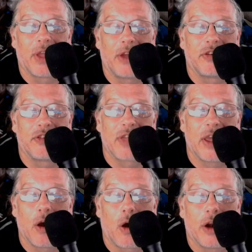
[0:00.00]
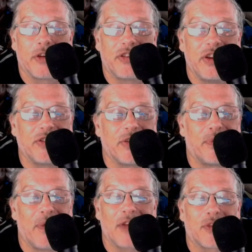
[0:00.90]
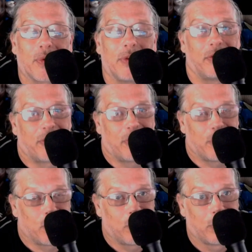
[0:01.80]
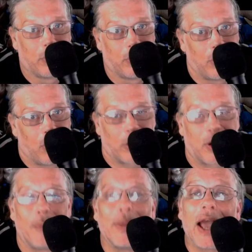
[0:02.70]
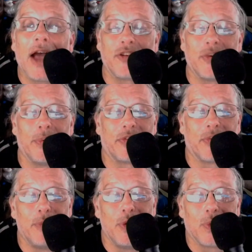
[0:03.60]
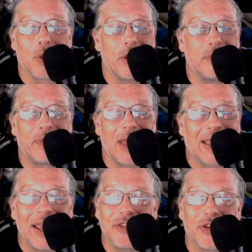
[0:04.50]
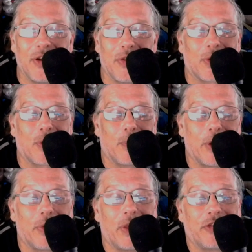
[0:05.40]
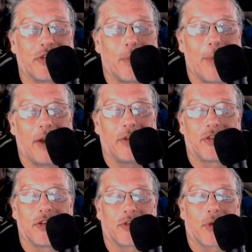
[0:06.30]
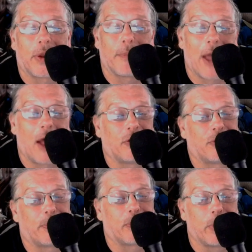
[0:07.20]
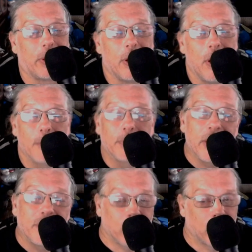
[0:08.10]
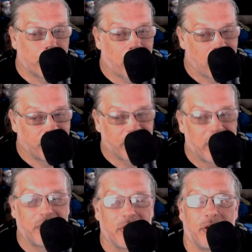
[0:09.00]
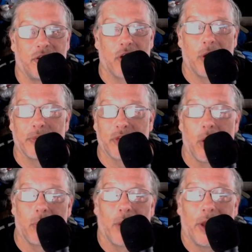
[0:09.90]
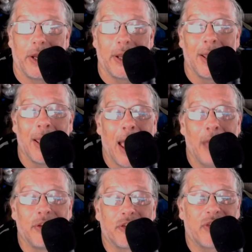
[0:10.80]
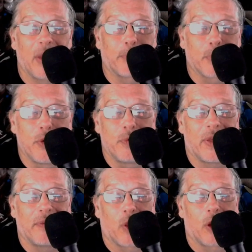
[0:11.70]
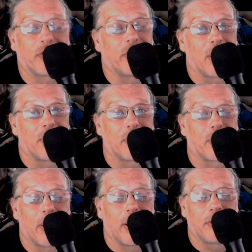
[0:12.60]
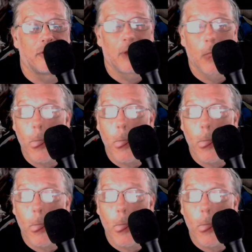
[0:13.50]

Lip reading: legends they are, seasoned veterans who are coming at you with some new life. Decades into their career, they still manage to strike a balance between playful improvisation and sharp songwriting, and this set proved they've lost none of their edge.